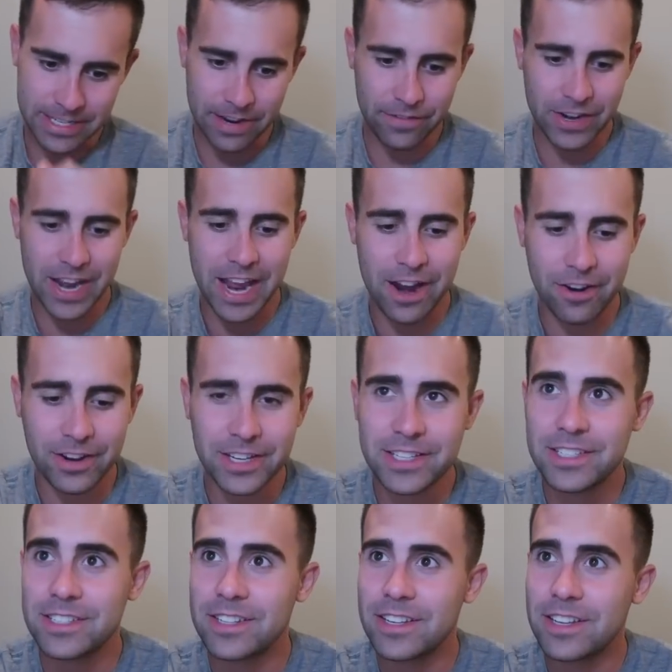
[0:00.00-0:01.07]
Devin
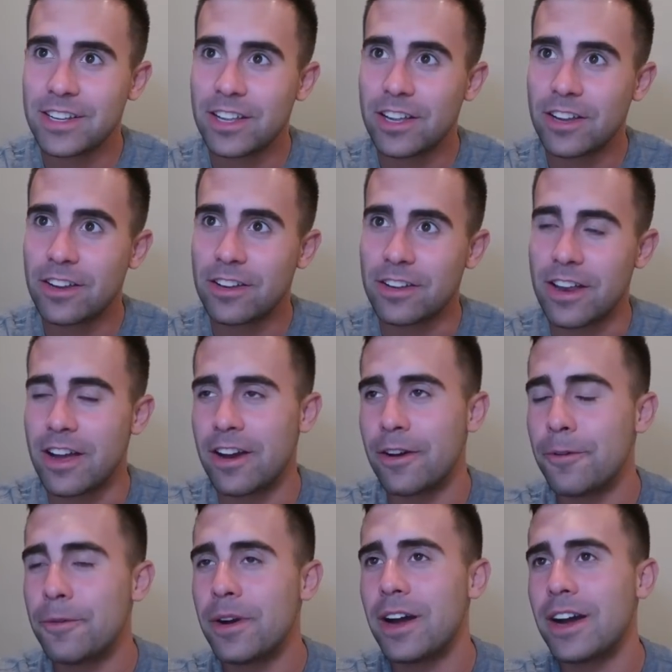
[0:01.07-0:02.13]
Harris?
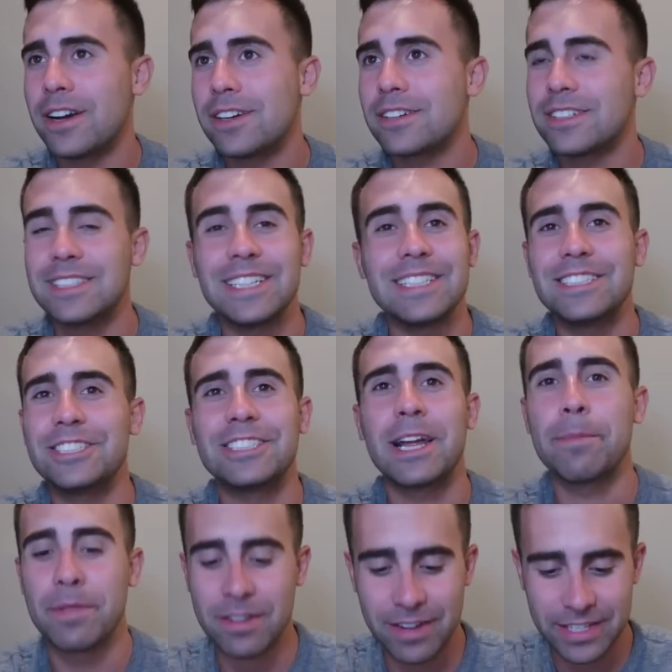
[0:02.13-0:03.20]
No. Uh, cause like just
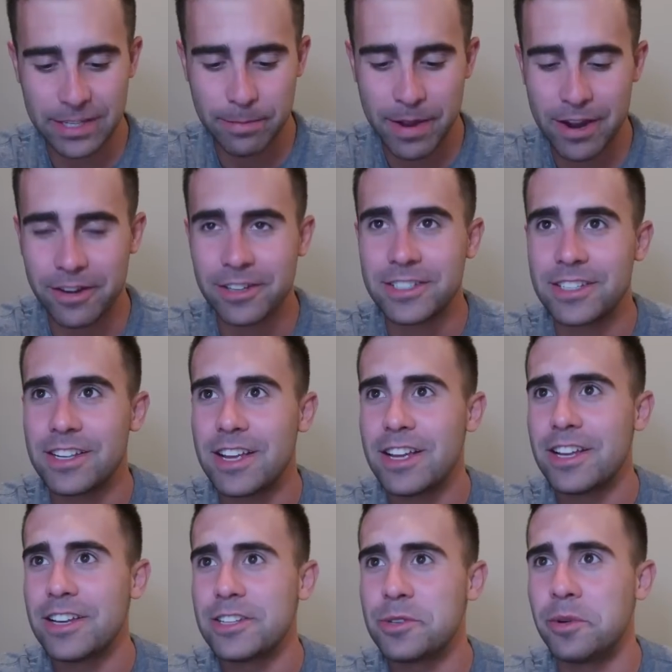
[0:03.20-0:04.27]
type in the last name Harris.
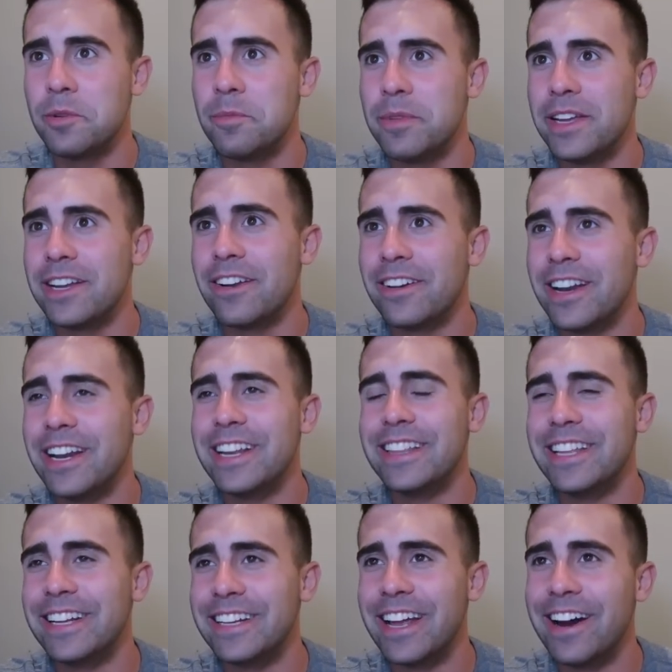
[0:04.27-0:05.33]
Joel Embiid on
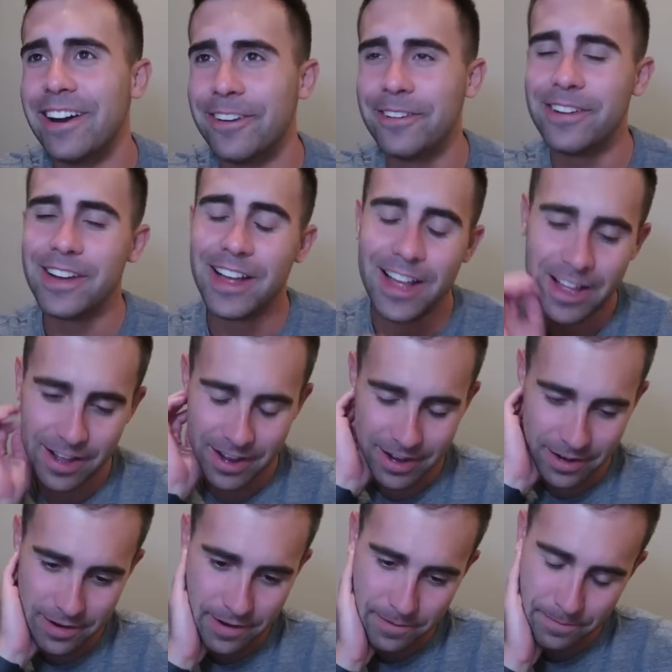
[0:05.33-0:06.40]
anything? No.
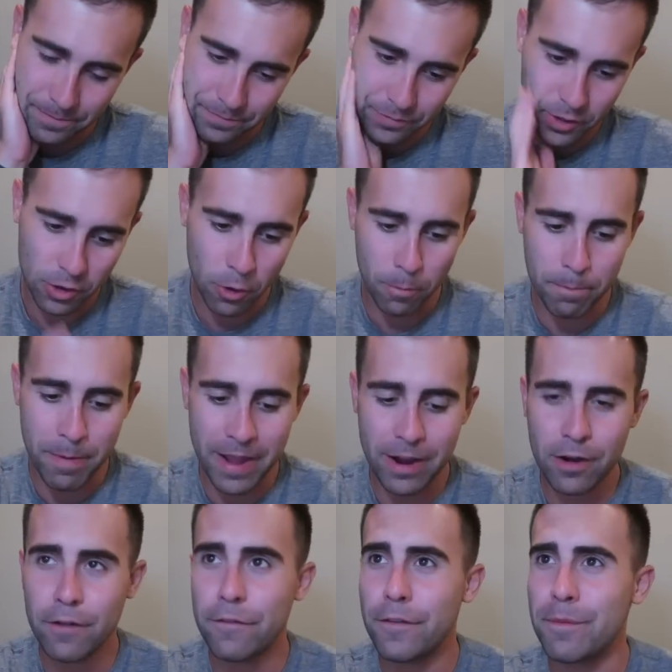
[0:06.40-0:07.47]
Um
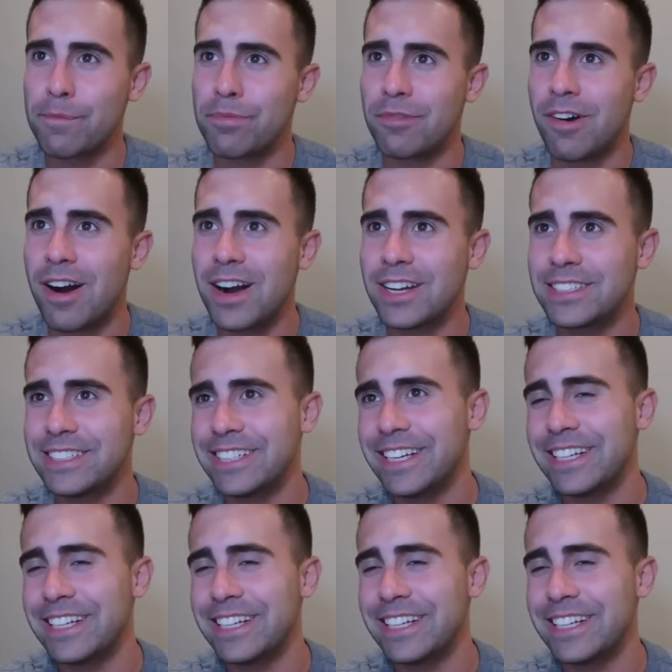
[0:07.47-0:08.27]
Gobert for blocks?